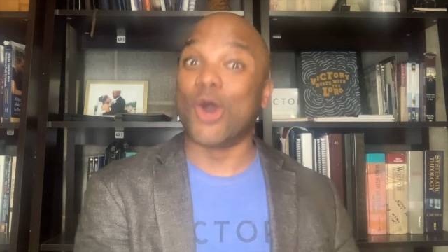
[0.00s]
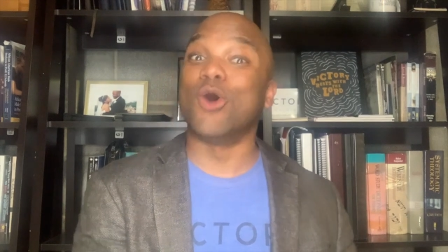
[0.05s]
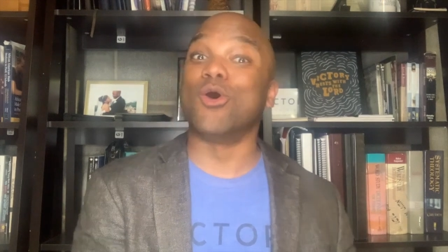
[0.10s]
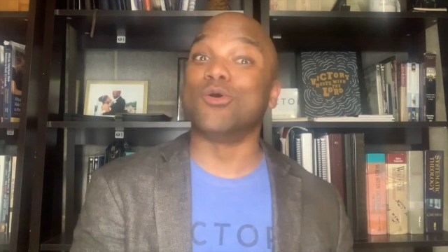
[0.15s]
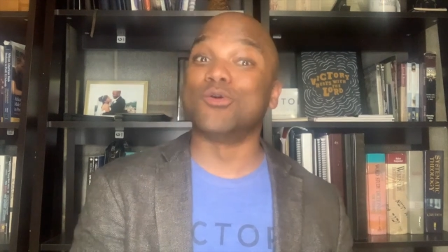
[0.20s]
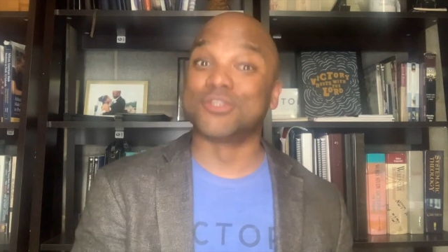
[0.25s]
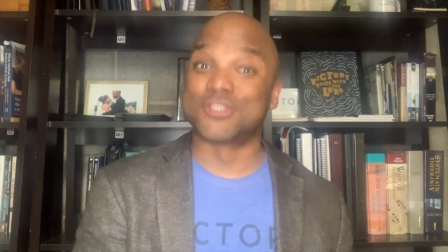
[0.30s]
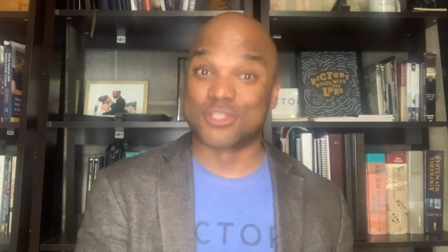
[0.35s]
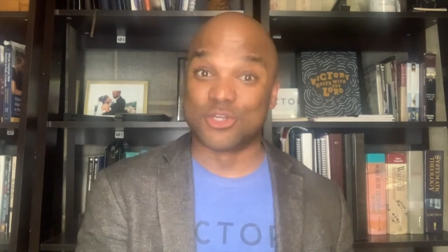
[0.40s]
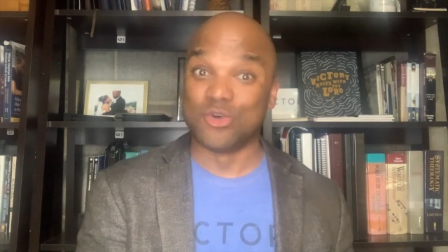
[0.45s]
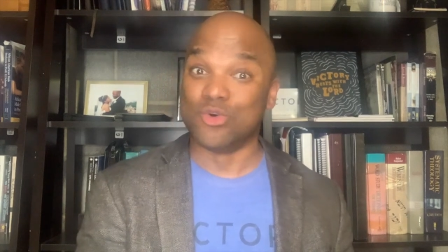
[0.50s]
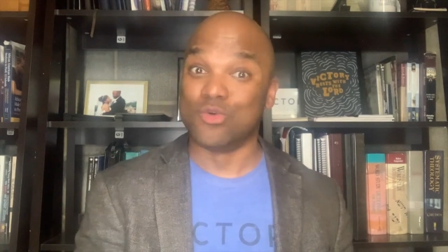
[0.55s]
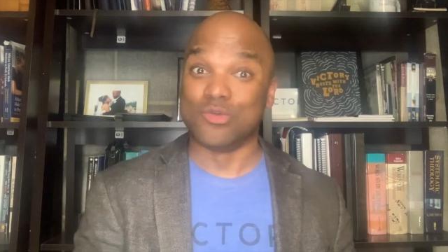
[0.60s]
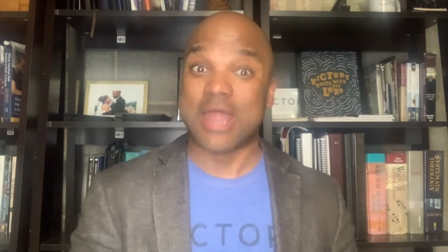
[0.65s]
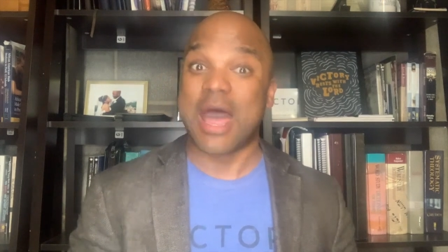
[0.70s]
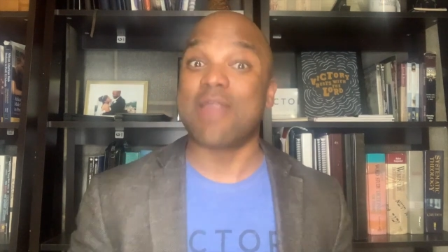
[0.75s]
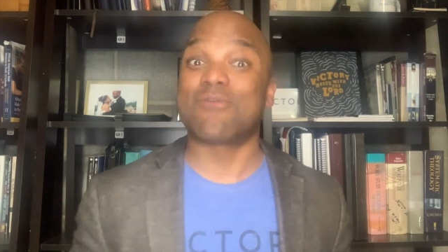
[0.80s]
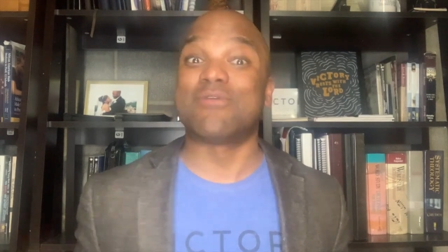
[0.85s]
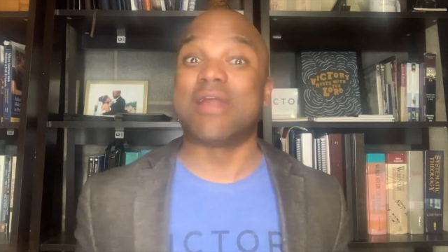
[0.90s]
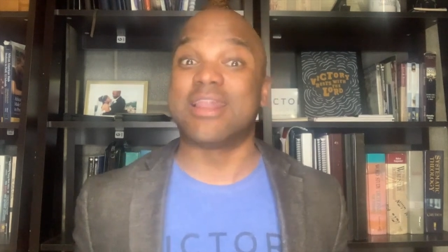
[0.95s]
old school,
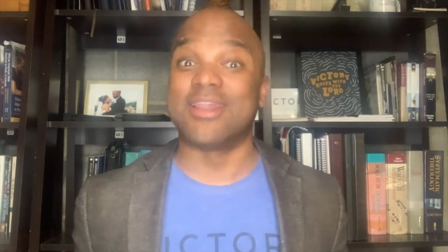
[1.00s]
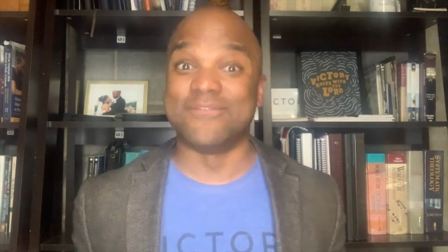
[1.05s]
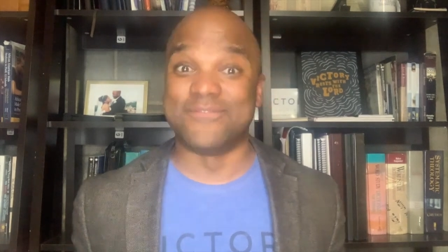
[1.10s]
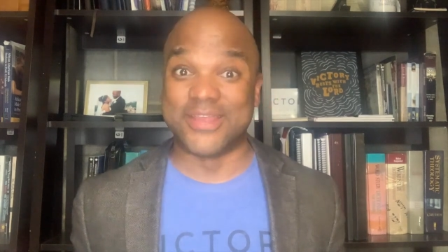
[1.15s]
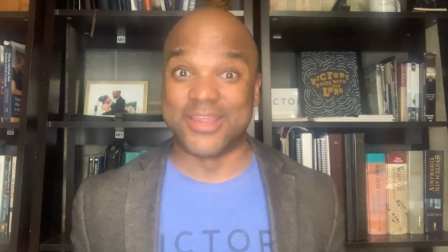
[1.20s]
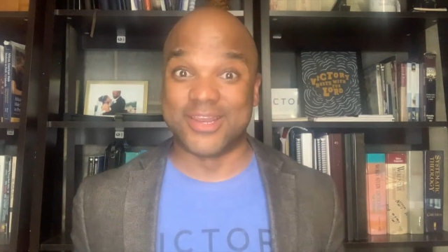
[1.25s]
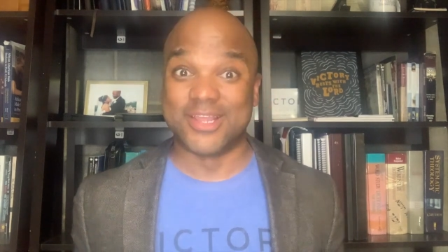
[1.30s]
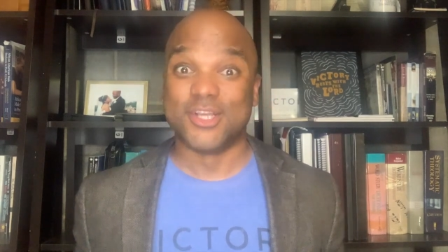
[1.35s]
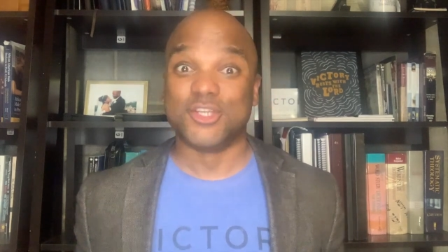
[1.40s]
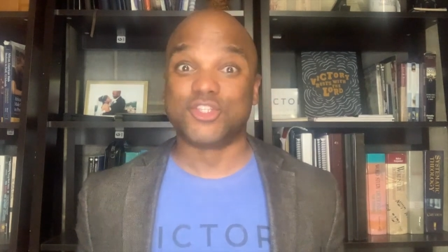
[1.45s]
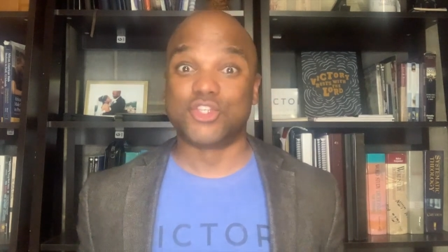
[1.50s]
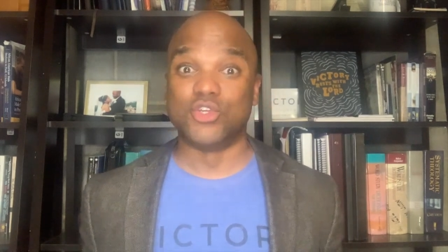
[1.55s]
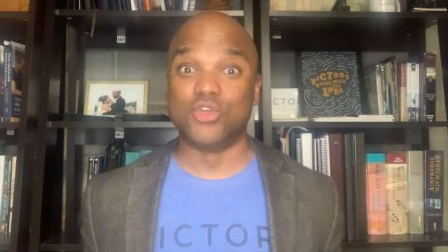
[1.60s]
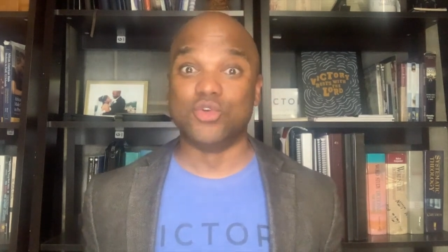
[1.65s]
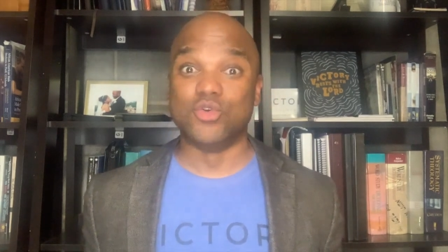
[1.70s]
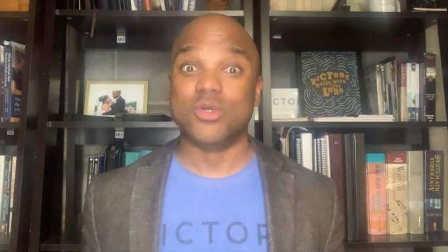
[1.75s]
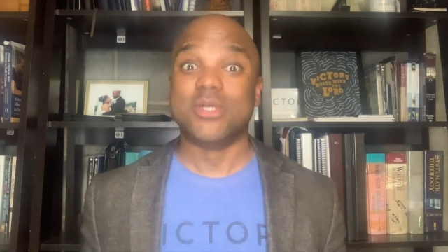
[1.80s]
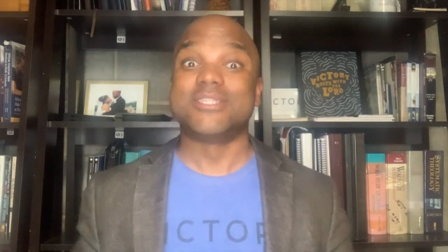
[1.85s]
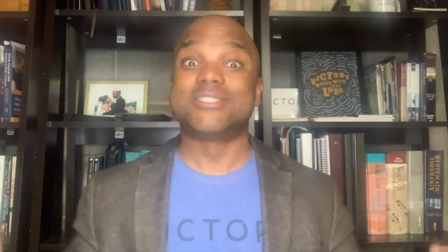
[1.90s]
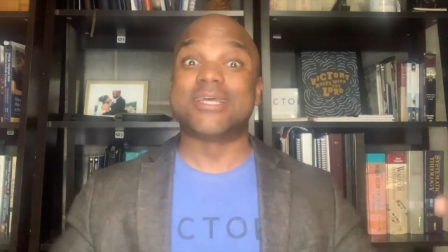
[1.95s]
not relevant
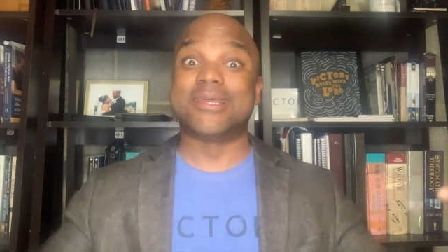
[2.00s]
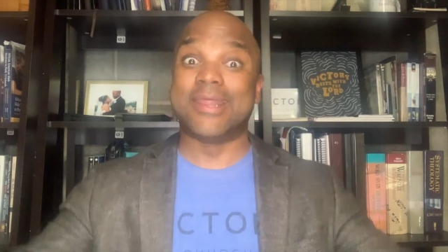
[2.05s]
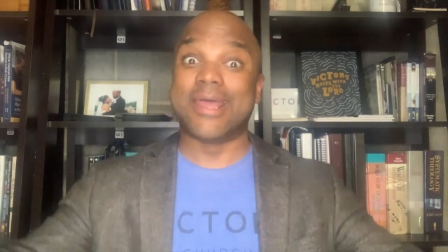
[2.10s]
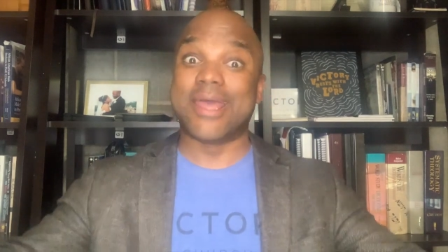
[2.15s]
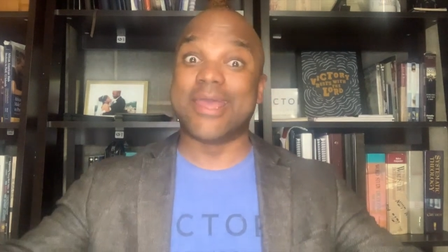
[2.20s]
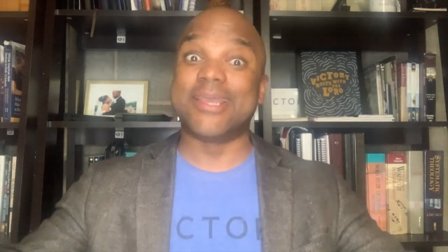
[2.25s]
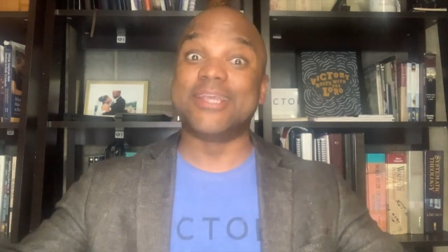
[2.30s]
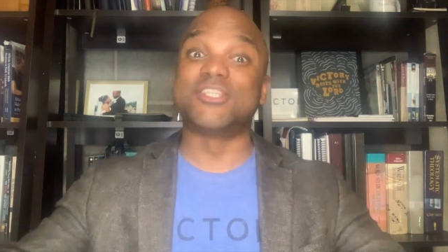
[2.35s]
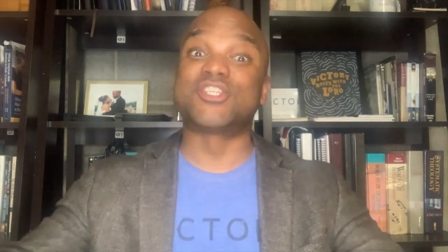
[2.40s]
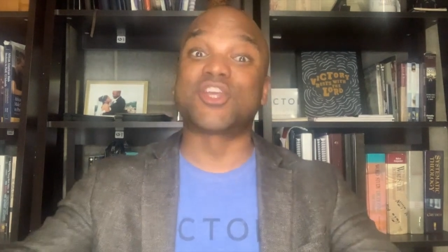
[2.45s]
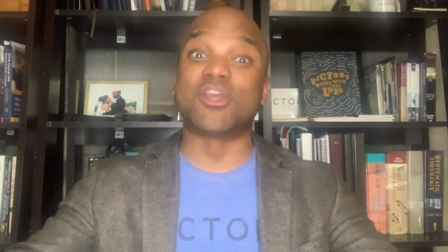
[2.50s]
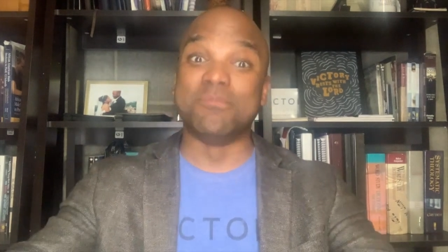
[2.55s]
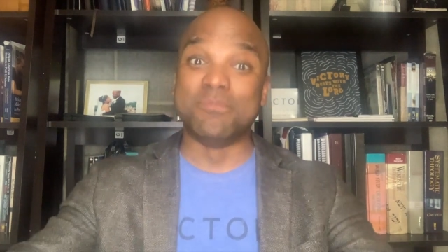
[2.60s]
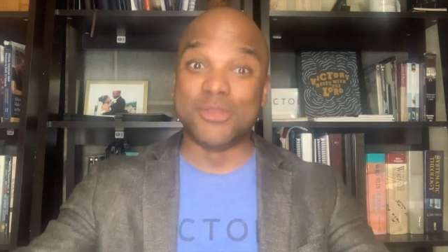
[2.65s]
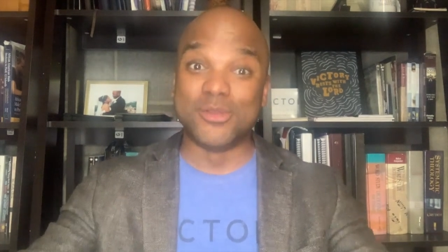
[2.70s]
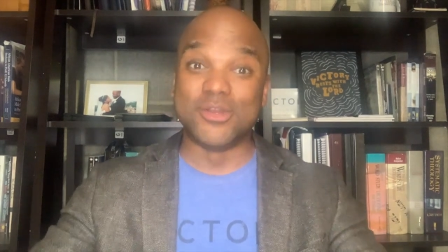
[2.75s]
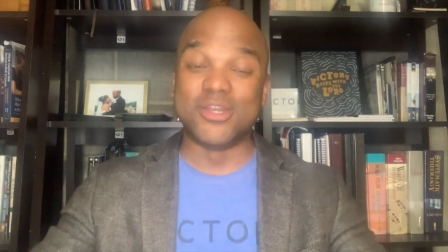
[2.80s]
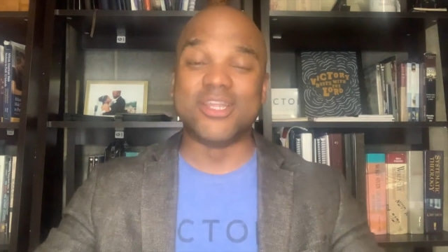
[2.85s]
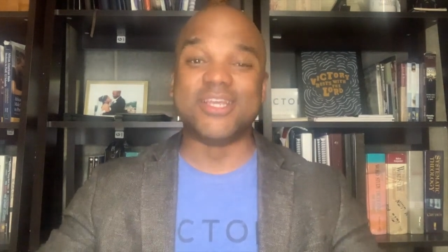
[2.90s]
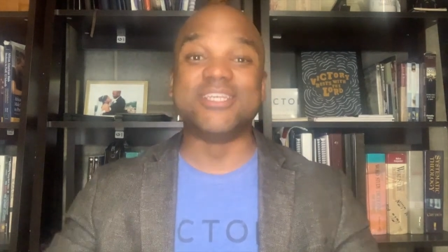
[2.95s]
to today's
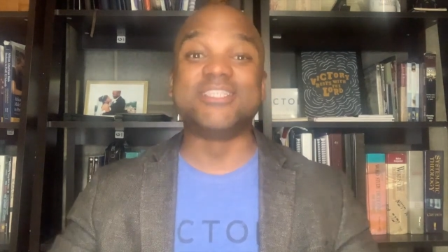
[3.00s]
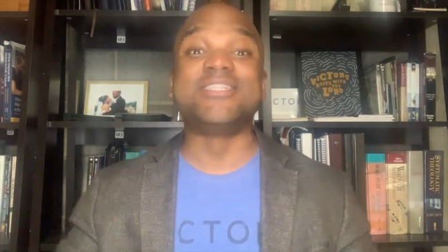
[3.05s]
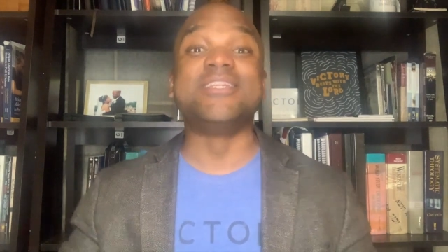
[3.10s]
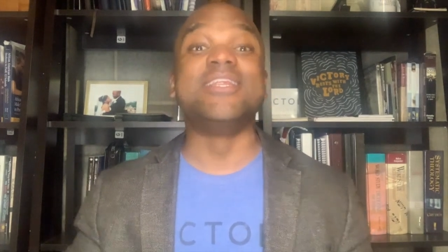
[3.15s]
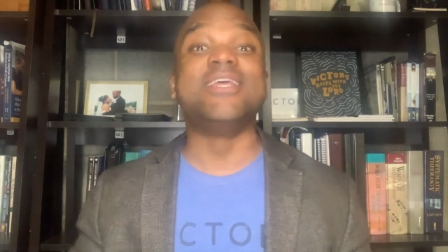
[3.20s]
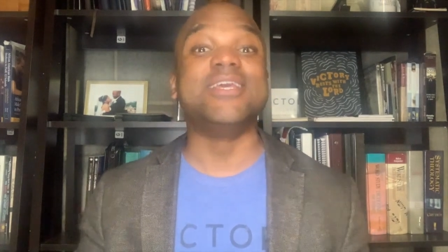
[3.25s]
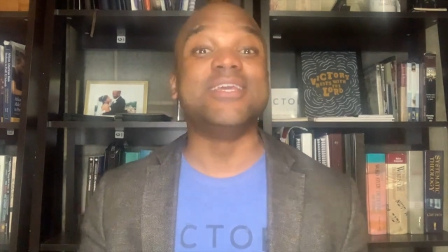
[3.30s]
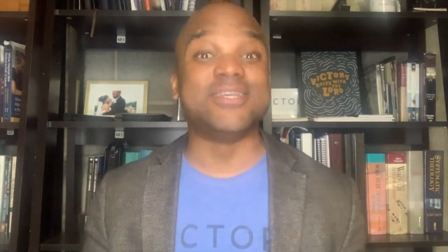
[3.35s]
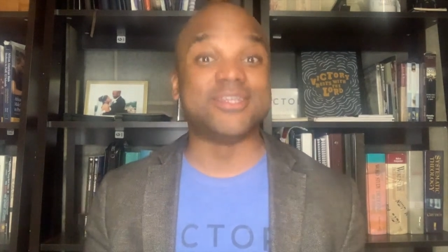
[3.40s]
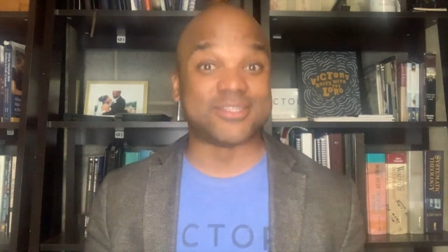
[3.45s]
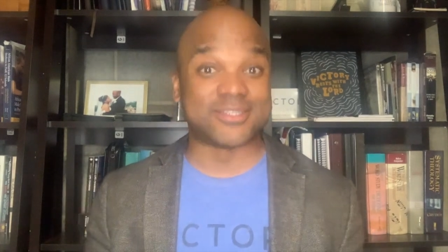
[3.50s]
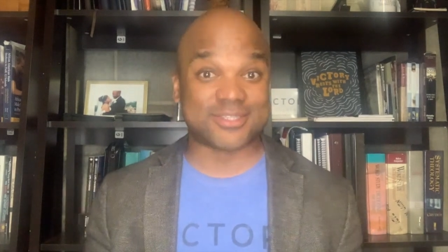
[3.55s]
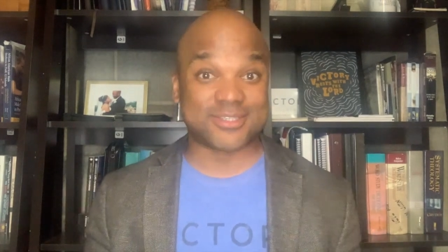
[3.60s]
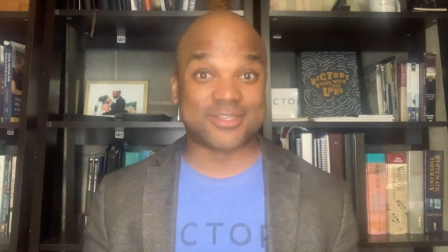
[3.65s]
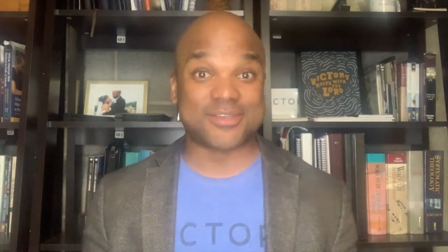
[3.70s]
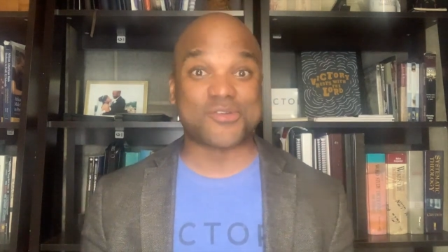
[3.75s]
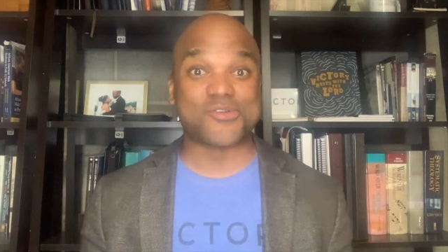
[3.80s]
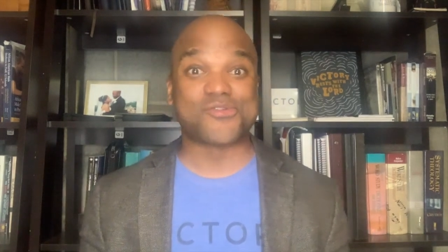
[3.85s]
community's needs.